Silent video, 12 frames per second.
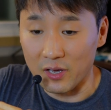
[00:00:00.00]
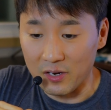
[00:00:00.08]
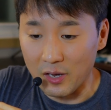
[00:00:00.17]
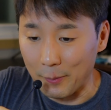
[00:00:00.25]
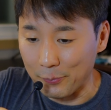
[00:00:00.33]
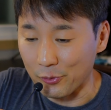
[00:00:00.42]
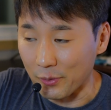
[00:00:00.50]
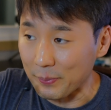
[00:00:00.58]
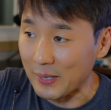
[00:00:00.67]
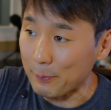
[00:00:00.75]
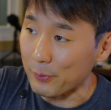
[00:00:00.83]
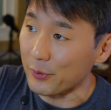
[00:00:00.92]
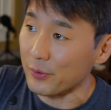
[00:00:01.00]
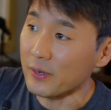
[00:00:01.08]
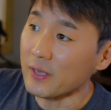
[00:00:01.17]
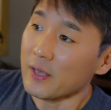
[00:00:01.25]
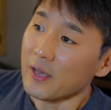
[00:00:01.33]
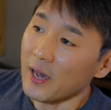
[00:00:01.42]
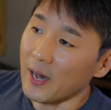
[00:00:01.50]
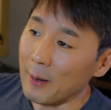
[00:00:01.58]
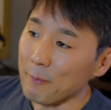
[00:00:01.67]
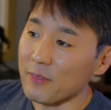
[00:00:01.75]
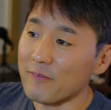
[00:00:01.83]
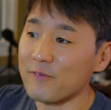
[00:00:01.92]
a couple of people.
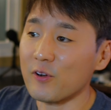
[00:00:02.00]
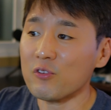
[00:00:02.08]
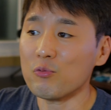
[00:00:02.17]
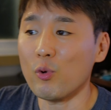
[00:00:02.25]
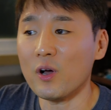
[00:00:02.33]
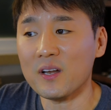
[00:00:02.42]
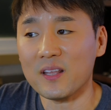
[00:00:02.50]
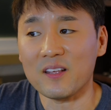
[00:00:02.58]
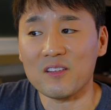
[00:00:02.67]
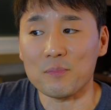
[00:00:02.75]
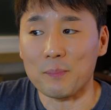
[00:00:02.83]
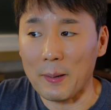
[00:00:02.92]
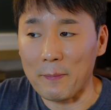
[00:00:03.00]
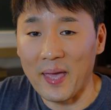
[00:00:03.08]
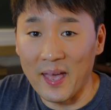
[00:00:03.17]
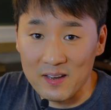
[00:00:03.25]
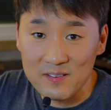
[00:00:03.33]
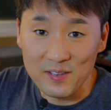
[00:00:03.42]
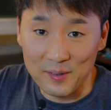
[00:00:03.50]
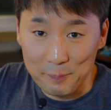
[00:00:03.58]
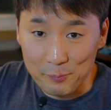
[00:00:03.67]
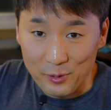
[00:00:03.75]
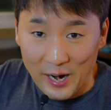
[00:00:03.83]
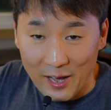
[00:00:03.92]
The first one is my man,
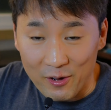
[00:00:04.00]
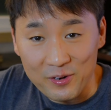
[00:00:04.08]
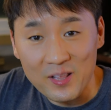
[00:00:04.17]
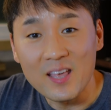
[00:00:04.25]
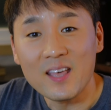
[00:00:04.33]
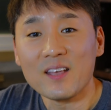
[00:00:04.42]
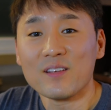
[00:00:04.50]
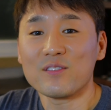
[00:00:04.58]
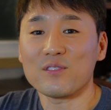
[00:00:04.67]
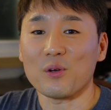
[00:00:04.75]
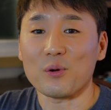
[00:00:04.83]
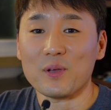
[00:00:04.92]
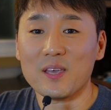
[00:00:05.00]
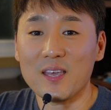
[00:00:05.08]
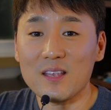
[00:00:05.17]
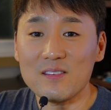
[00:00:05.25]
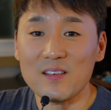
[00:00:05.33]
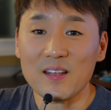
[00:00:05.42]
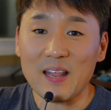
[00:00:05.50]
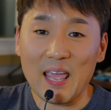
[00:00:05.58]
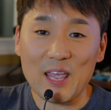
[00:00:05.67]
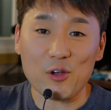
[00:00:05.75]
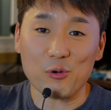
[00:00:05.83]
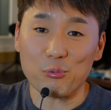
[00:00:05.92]
Tim Brown. So he did
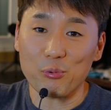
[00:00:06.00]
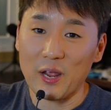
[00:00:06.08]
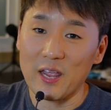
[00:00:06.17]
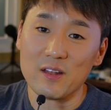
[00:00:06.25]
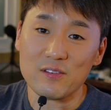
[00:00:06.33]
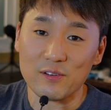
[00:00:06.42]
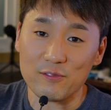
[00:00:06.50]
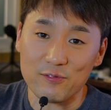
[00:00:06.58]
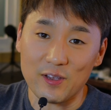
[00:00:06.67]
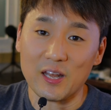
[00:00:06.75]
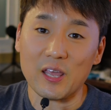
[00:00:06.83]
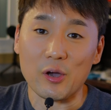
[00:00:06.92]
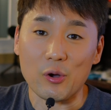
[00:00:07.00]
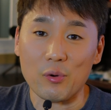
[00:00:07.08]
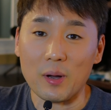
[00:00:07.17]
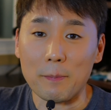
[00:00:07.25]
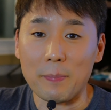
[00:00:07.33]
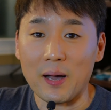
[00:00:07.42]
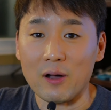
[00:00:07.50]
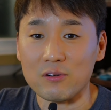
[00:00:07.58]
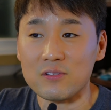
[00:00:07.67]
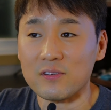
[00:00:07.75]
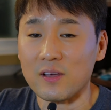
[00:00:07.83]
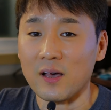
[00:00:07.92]
a great video
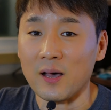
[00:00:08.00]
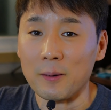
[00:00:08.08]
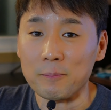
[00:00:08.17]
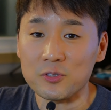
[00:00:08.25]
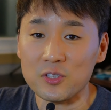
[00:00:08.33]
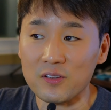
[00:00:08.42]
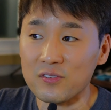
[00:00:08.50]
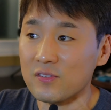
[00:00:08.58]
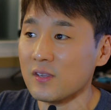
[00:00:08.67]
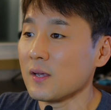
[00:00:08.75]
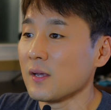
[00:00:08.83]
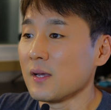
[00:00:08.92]
about just,